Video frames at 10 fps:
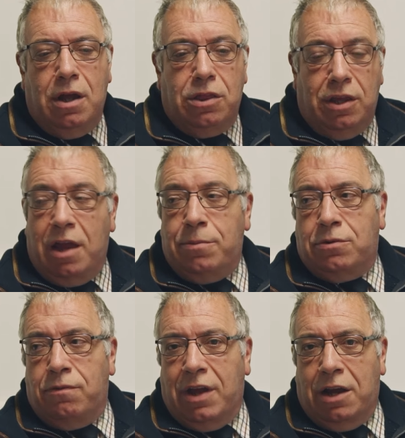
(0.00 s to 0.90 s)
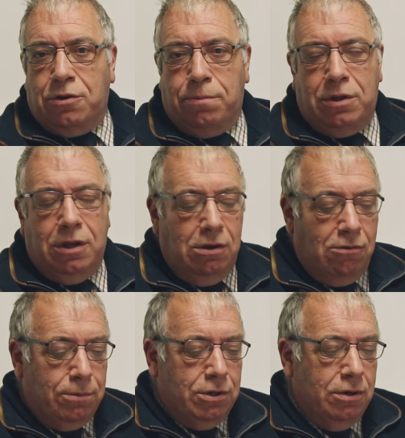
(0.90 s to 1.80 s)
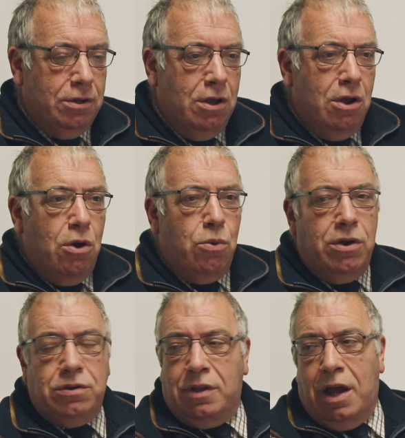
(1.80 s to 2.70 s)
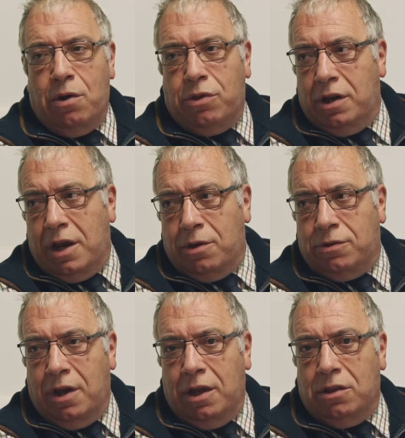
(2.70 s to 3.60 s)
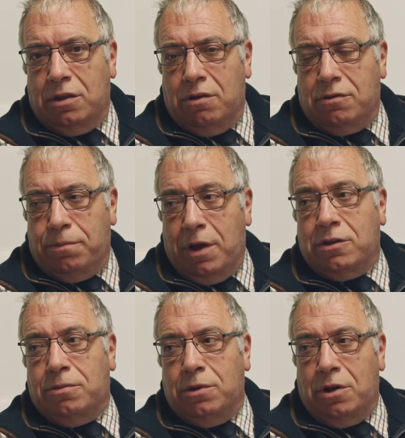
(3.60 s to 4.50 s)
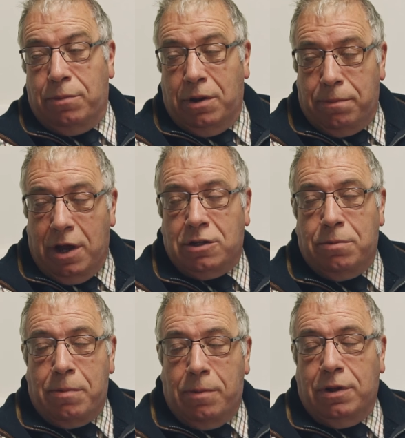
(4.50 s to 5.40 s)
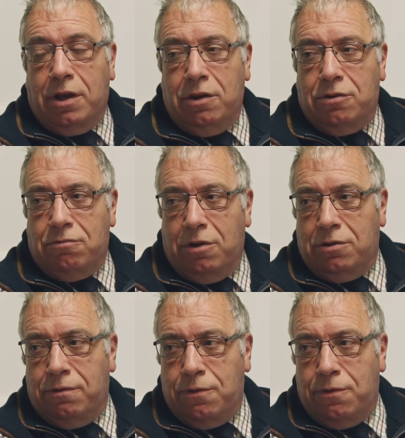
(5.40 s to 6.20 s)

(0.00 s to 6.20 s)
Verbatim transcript: the aims of the actual particular option. Whereas now they're now saying that there's a maximum going to be a maximum application rate of